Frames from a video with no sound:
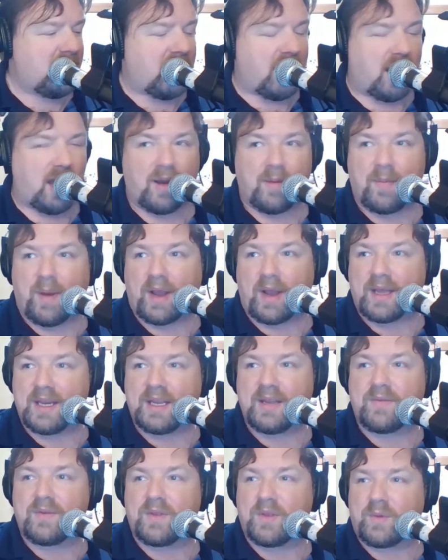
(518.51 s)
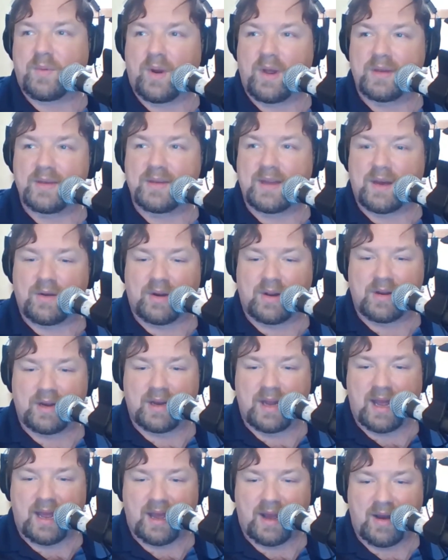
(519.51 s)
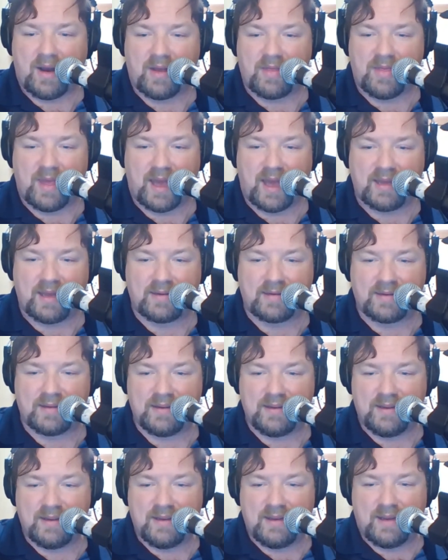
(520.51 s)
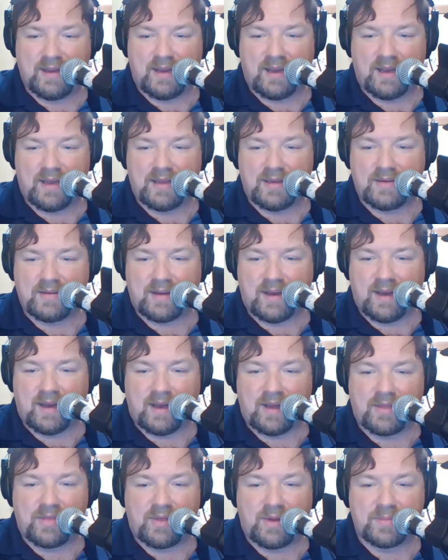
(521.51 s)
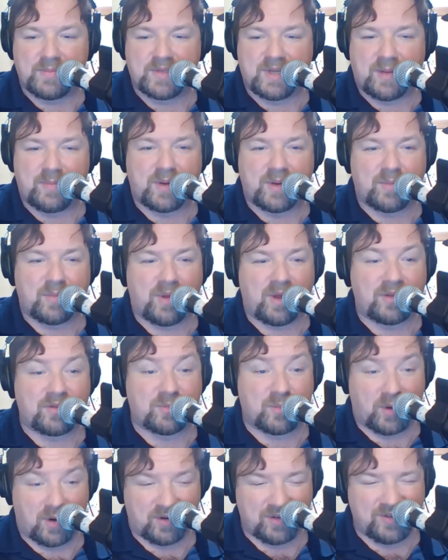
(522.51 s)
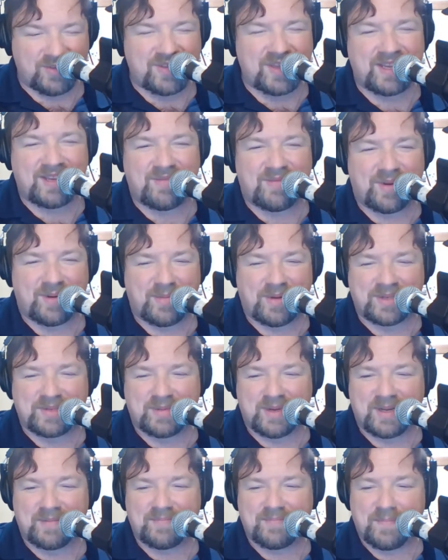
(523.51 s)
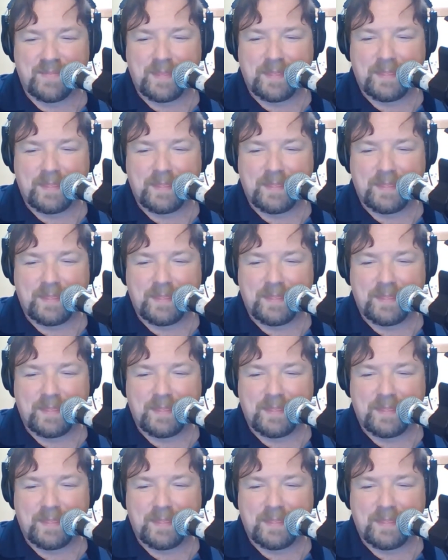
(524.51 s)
I'm going to give you the rundown on that. And thumbs up and applause from Arnold. Thank you very much, man.